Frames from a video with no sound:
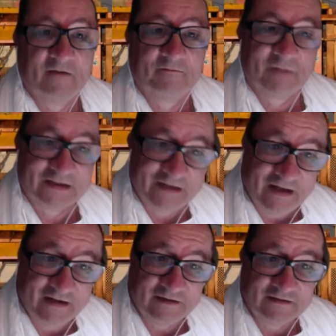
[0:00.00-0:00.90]
But
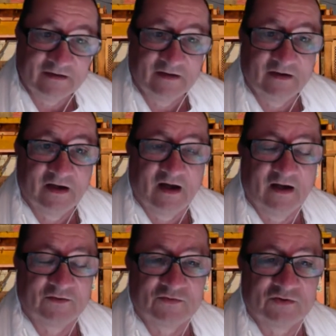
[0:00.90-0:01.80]
then
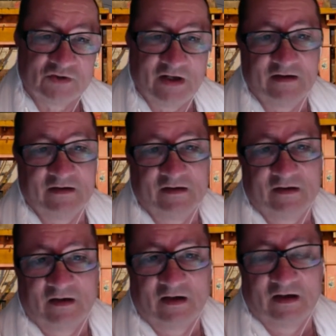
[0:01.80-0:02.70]
to say
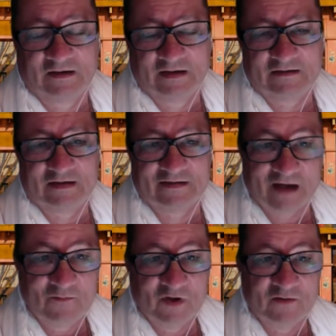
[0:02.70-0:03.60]
that
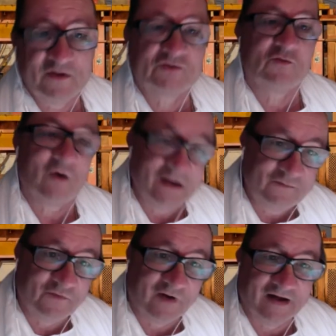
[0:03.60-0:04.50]
someone who is
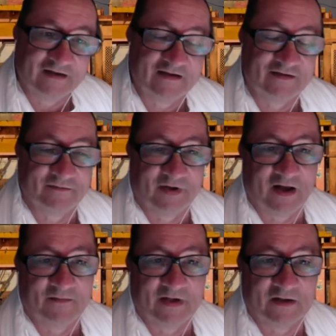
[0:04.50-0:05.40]
qualified as a
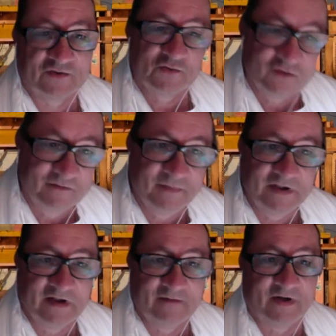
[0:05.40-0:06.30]
Brahmana shouldn't
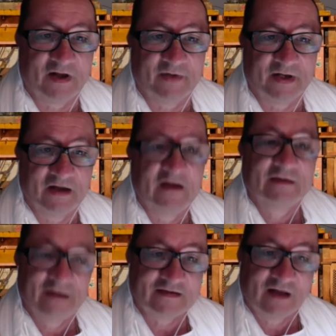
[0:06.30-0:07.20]
be a Brahmana,
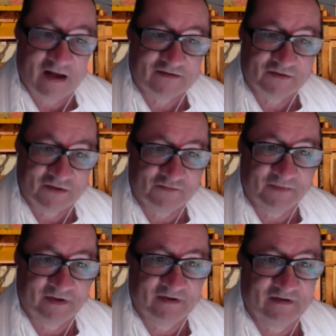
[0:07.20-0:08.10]
that's
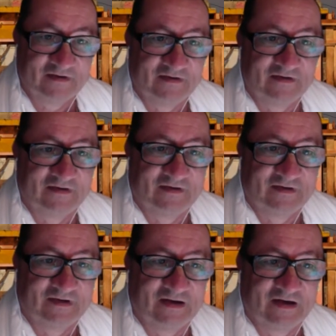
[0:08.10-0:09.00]
classism.
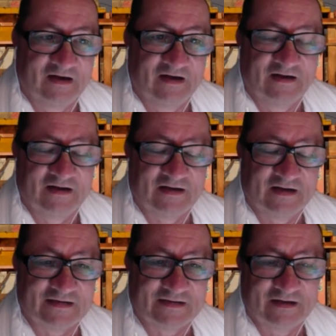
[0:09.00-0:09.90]

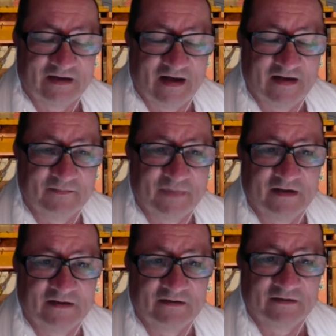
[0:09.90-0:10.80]
That's like
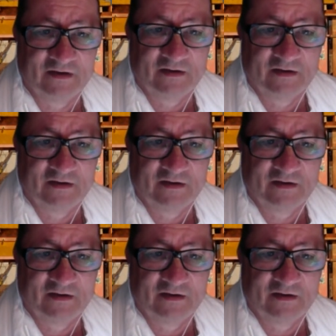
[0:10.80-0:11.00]
being,